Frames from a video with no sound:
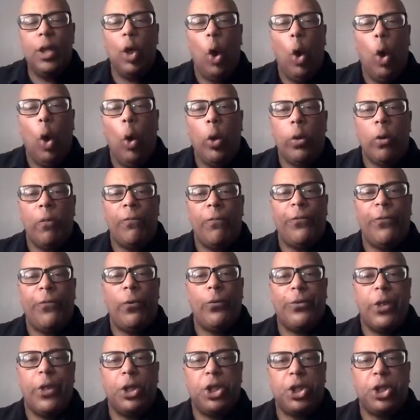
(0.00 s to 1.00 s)
in
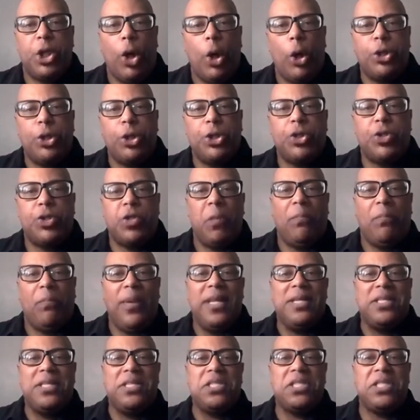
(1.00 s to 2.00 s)
order for the church to be